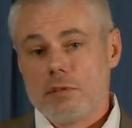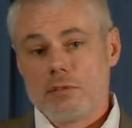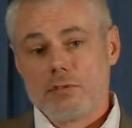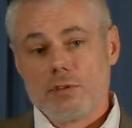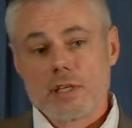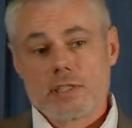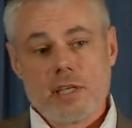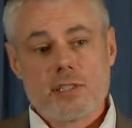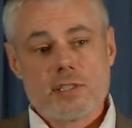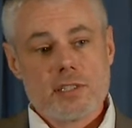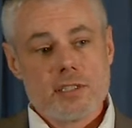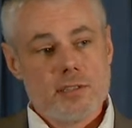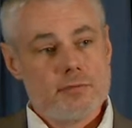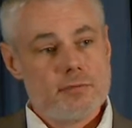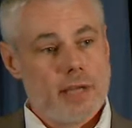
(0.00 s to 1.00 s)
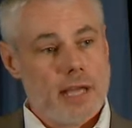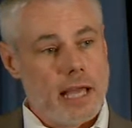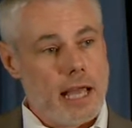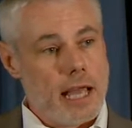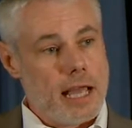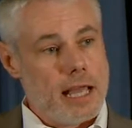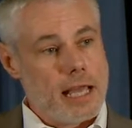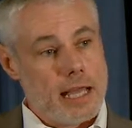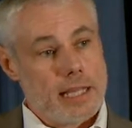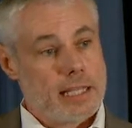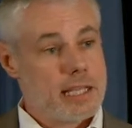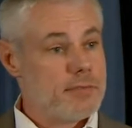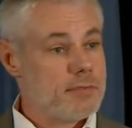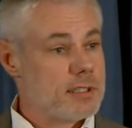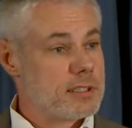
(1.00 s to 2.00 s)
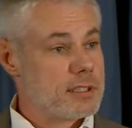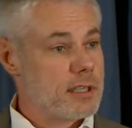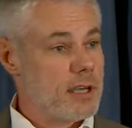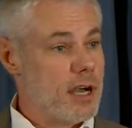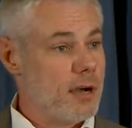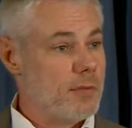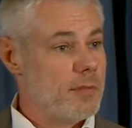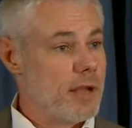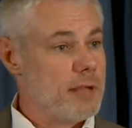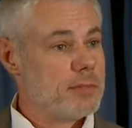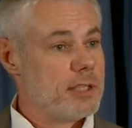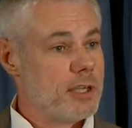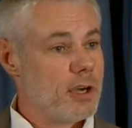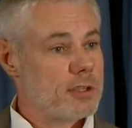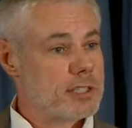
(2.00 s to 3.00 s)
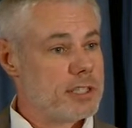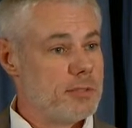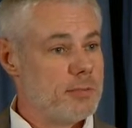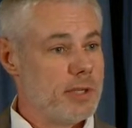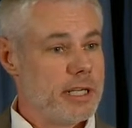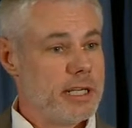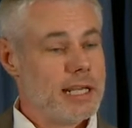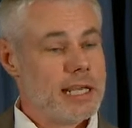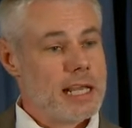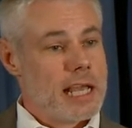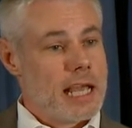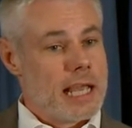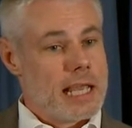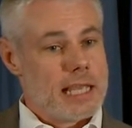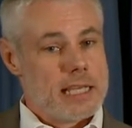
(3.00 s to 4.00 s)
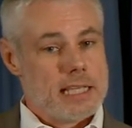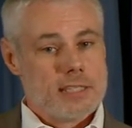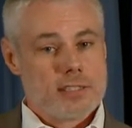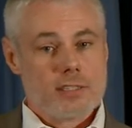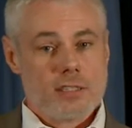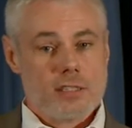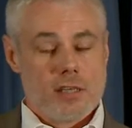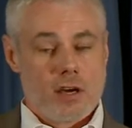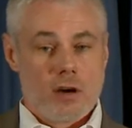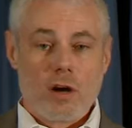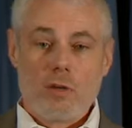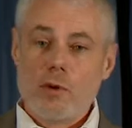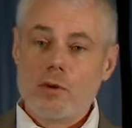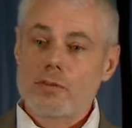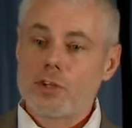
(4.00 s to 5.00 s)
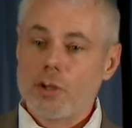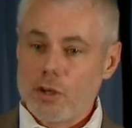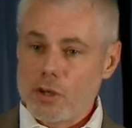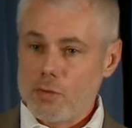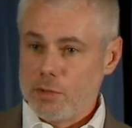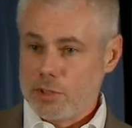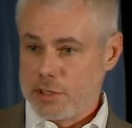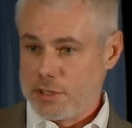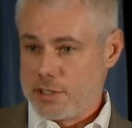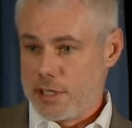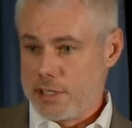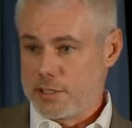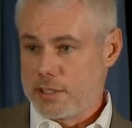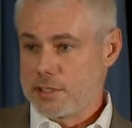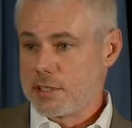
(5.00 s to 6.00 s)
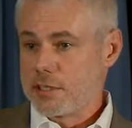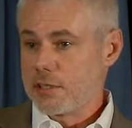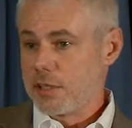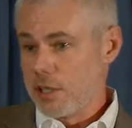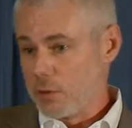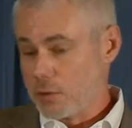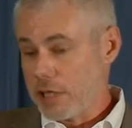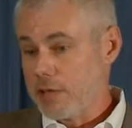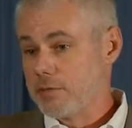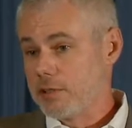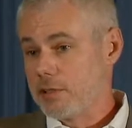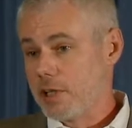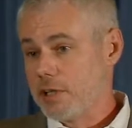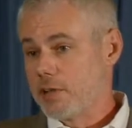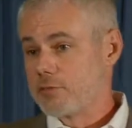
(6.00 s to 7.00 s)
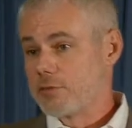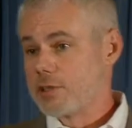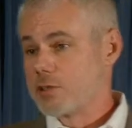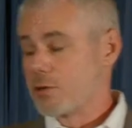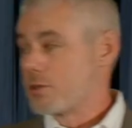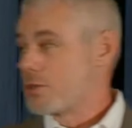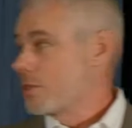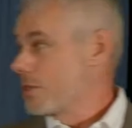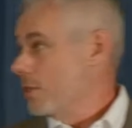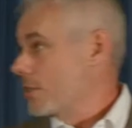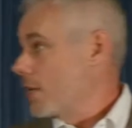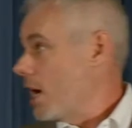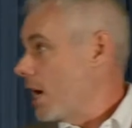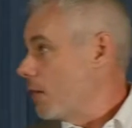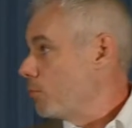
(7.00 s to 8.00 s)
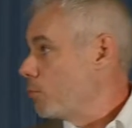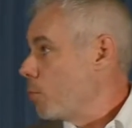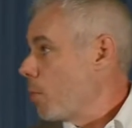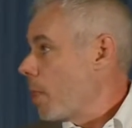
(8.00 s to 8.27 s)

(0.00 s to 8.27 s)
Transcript: drug-sensitive and even MDR-TB are both curable diseases, given enough resources and time,